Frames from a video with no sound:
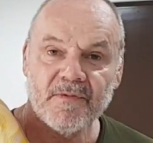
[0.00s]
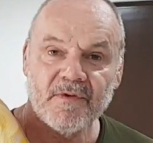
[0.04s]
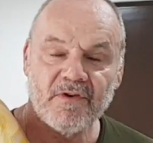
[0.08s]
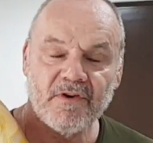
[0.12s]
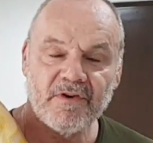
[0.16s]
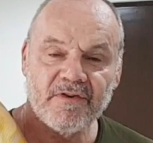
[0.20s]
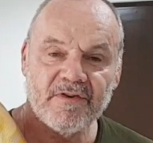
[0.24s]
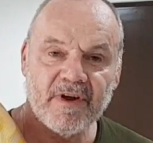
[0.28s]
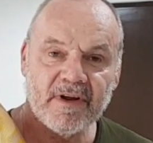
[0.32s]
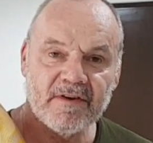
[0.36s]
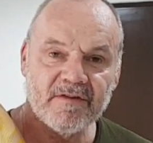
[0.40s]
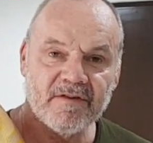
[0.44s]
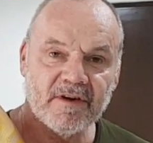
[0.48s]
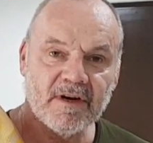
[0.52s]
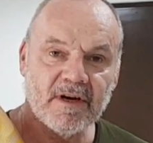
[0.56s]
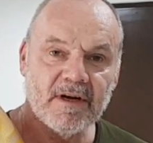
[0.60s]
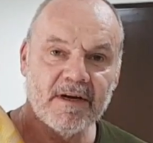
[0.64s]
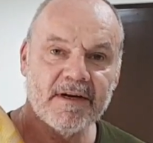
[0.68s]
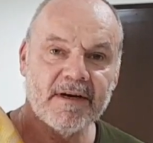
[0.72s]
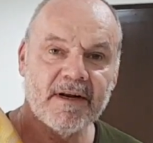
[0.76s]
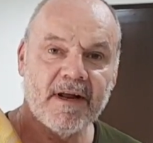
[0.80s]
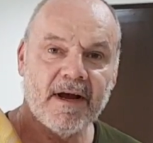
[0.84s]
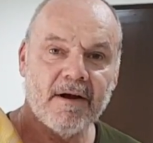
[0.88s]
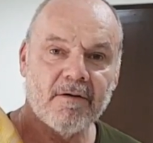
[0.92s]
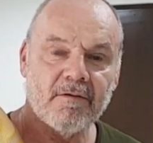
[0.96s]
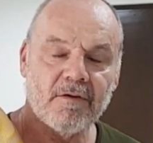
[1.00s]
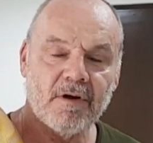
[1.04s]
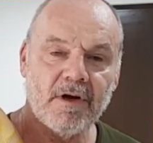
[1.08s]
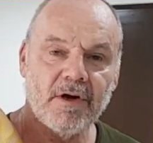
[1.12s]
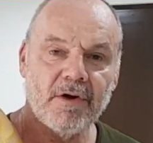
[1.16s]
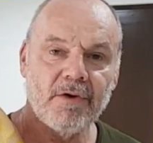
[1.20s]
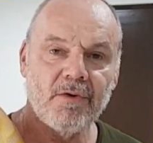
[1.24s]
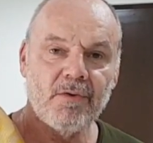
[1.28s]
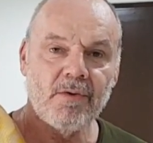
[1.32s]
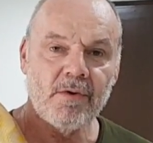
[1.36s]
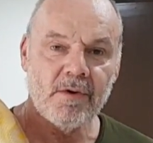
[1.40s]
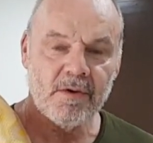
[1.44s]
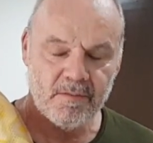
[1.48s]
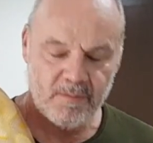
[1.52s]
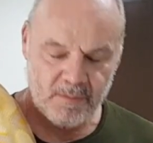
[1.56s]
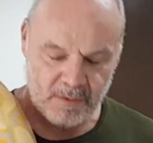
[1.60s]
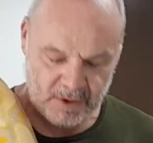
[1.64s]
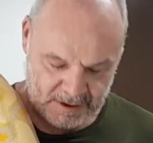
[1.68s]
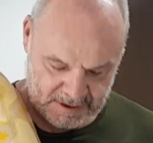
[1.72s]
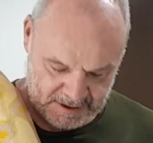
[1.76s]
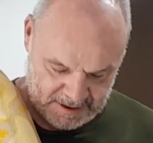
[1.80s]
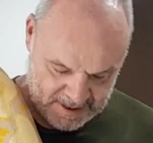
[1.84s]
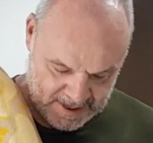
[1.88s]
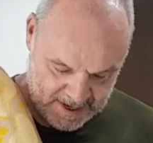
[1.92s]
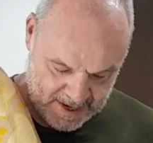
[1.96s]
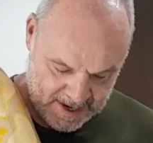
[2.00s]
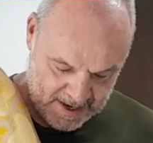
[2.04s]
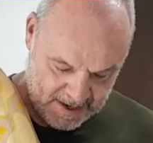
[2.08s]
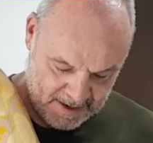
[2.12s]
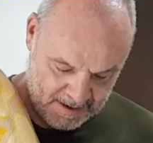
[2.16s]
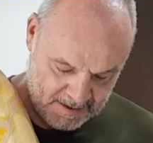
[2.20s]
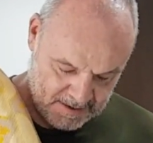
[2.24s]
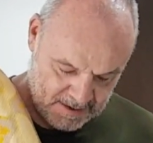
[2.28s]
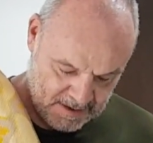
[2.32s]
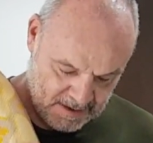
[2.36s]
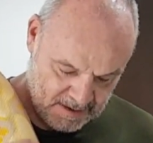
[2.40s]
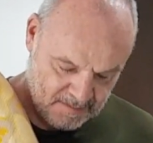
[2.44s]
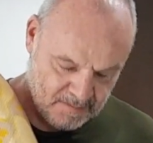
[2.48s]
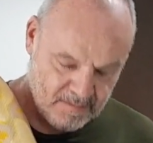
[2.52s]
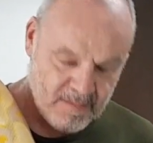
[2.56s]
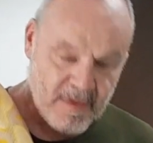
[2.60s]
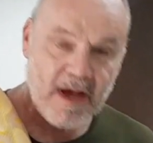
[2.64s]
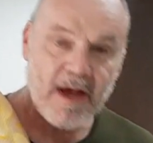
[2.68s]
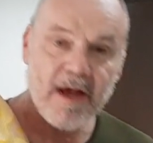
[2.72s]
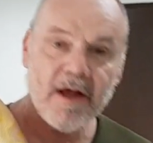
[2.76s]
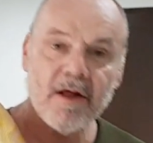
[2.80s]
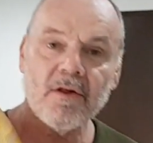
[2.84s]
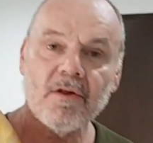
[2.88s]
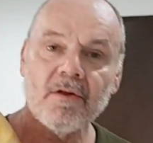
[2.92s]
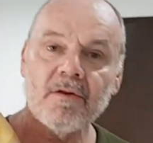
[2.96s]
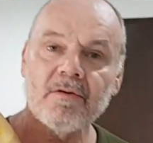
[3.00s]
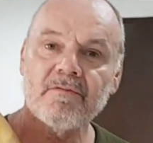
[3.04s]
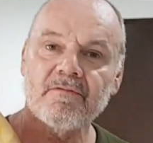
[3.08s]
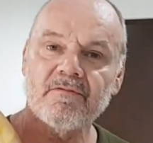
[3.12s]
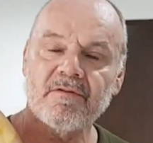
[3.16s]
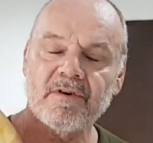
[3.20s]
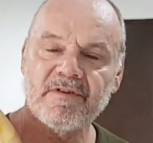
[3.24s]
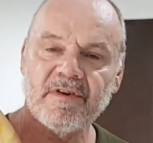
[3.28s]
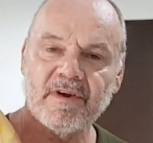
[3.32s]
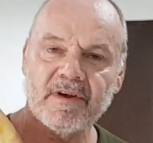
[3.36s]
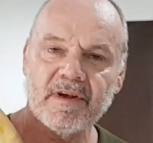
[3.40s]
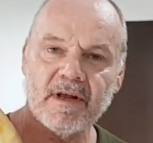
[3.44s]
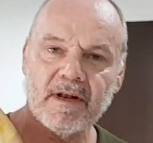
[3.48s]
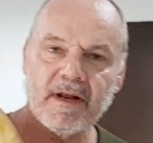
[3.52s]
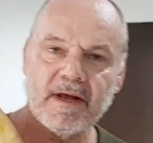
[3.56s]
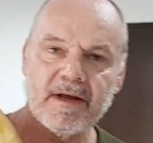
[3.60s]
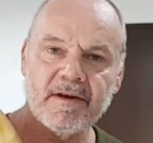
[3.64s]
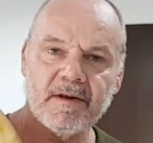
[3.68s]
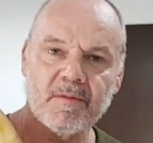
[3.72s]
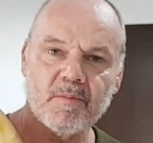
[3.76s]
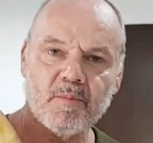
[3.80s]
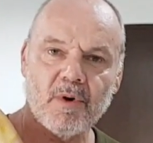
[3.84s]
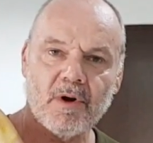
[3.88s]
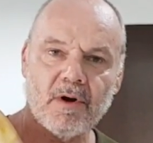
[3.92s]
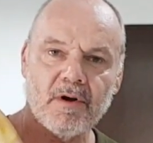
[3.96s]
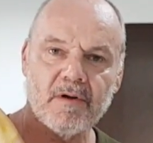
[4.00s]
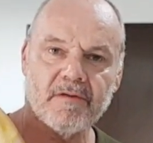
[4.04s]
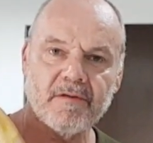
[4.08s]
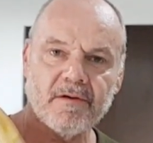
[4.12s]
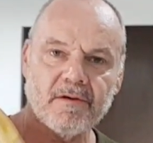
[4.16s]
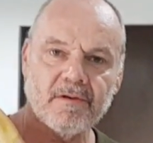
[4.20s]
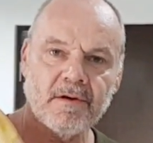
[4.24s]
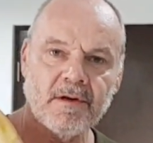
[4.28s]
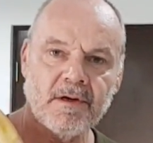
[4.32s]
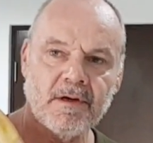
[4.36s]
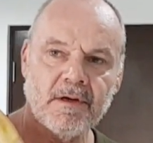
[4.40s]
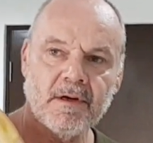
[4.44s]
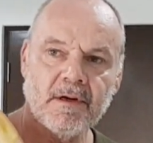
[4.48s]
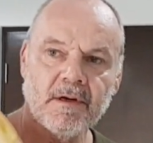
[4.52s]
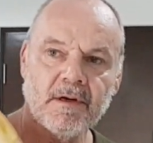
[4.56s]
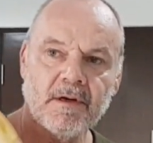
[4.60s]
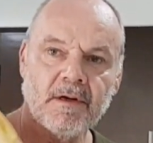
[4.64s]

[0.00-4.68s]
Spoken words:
Just had to clean out Lou, my male reticulated python.